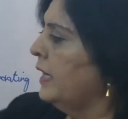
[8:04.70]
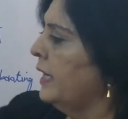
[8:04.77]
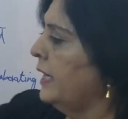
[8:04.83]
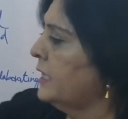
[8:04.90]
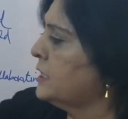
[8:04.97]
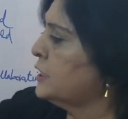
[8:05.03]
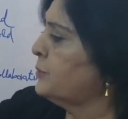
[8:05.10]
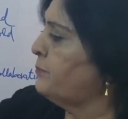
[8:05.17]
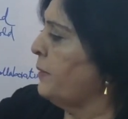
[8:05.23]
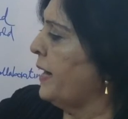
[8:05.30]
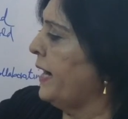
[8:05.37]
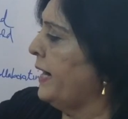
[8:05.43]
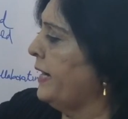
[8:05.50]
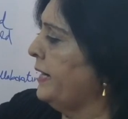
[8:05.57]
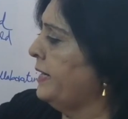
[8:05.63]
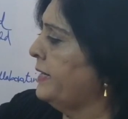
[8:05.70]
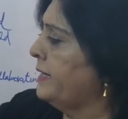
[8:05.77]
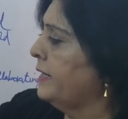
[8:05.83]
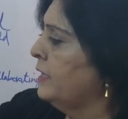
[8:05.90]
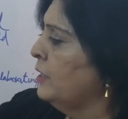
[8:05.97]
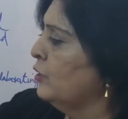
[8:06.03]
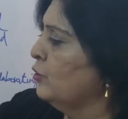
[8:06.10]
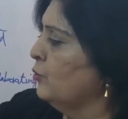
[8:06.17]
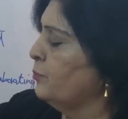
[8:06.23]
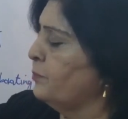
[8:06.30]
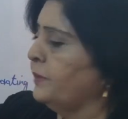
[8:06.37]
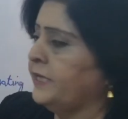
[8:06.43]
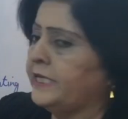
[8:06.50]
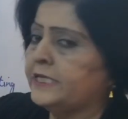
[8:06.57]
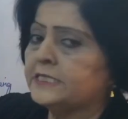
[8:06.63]
It spent
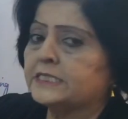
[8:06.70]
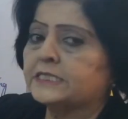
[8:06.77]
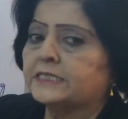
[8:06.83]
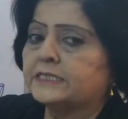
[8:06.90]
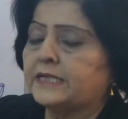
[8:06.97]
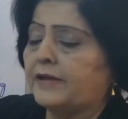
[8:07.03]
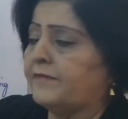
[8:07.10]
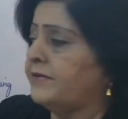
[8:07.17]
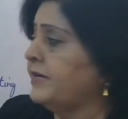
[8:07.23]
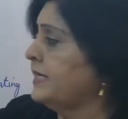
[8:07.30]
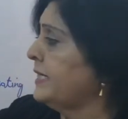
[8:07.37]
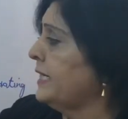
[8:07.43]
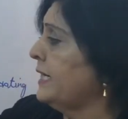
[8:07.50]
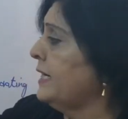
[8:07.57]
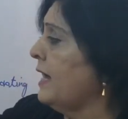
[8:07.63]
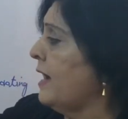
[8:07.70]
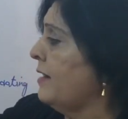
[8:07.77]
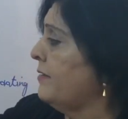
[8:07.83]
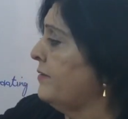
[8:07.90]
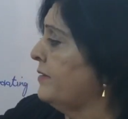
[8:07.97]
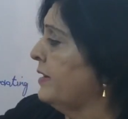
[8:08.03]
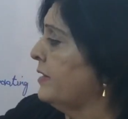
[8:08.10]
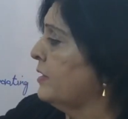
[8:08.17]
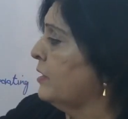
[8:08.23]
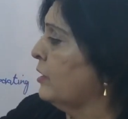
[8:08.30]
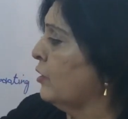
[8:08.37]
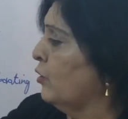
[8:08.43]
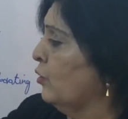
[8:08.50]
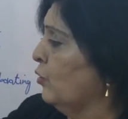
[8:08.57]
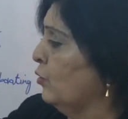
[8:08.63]
rupees 1700
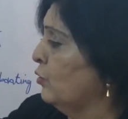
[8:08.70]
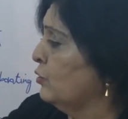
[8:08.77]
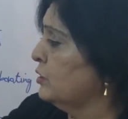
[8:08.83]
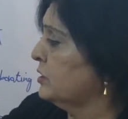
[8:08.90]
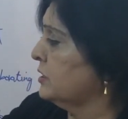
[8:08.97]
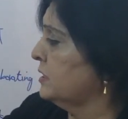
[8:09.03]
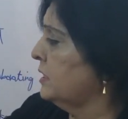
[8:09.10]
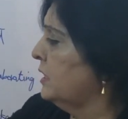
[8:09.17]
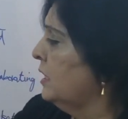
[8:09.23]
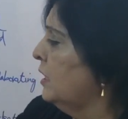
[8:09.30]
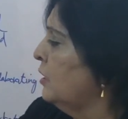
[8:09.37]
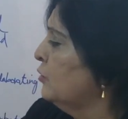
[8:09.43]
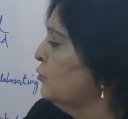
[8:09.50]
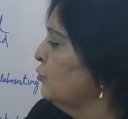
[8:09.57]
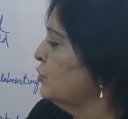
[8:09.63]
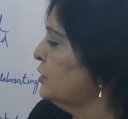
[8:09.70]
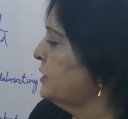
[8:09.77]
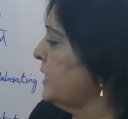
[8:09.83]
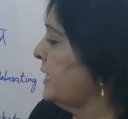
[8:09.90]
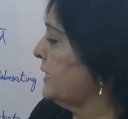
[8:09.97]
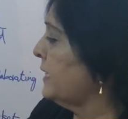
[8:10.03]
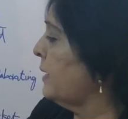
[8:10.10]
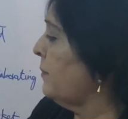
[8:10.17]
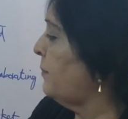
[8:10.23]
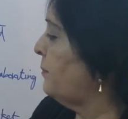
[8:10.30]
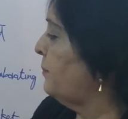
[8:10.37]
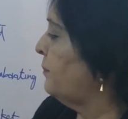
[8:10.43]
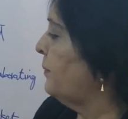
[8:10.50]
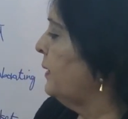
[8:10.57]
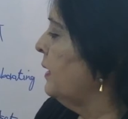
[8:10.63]
crores to set up
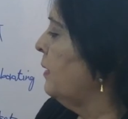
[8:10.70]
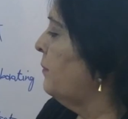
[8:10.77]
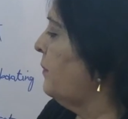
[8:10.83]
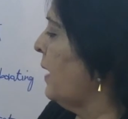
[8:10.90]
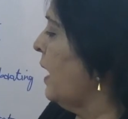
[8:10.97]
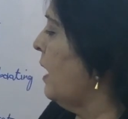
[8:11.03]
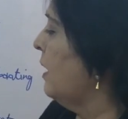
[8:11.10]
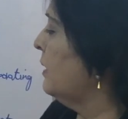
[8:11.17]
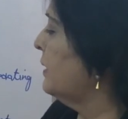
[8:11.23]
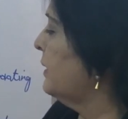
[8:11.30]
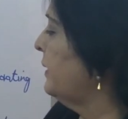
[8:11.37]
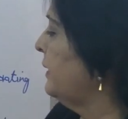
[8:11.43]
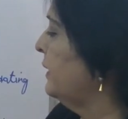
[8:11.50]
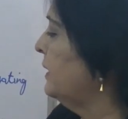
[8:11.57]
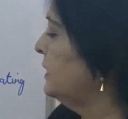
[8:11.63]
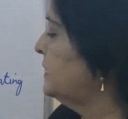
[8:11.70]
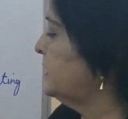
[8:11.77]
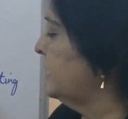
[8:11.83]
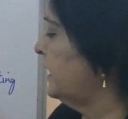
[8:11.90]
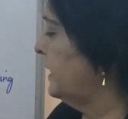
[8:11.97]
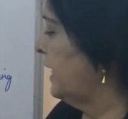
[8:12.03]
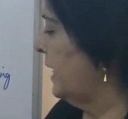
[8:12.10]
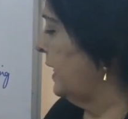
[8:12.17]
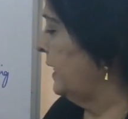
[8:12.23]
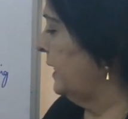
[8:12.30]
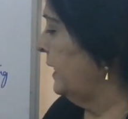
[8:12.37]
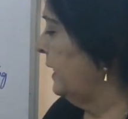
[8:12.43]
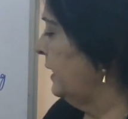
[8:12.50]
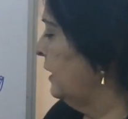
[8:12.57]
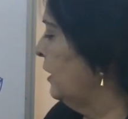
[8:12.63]
plant near
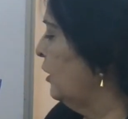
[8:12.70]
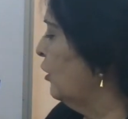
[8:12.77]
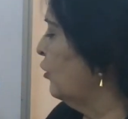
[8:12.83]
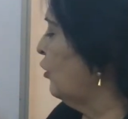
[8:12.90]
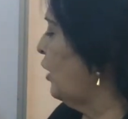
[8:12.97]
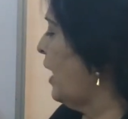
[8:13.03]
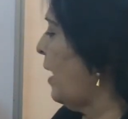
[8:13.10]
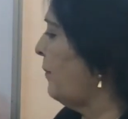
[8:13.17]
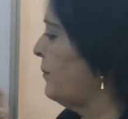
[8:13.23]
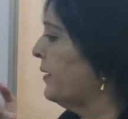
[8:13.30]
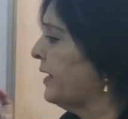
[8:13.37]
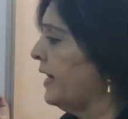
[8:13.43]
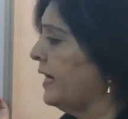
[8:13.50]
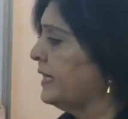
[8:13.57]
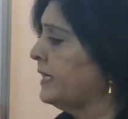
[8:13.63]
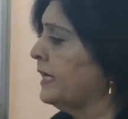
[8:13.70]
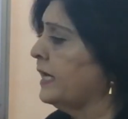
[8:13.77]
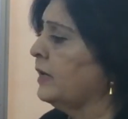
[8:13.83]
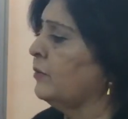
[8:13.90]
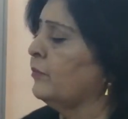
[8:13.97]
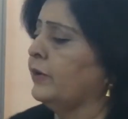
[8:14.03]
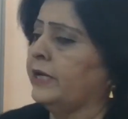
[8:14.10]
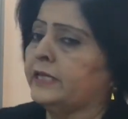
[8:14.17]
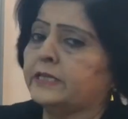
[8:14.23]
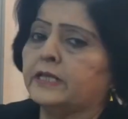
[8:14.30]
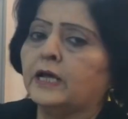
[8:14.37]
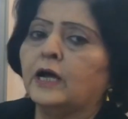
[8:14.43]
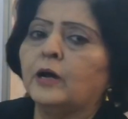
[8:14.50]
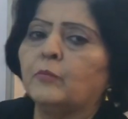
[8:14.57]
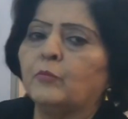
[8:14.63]
Chennai collaborating with
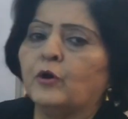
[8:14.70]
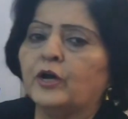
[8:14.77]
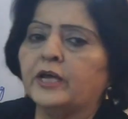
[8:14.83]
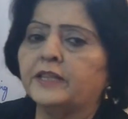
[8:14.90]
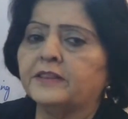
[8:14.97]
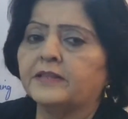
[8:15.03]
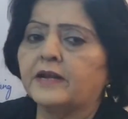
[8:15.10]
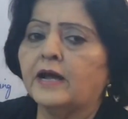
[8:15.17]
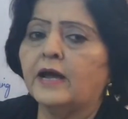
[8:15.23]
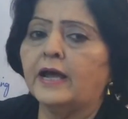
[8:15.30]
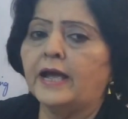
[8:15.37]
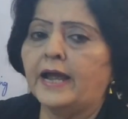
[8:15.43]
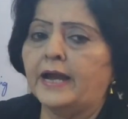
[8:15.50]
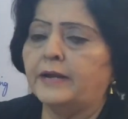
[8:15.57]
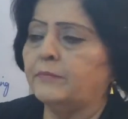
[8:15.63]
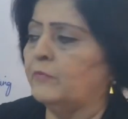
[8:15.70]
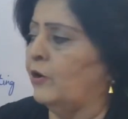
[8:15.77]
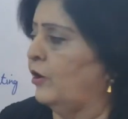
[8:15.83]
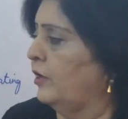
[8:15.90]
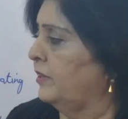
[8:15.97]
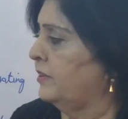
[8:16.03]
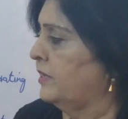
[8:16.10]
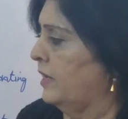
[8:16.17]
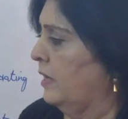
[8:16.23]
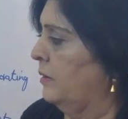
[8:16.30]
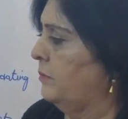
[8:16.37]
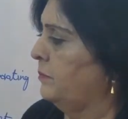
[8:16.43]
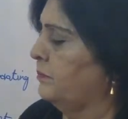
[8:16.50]
Mahindra and Mahindra.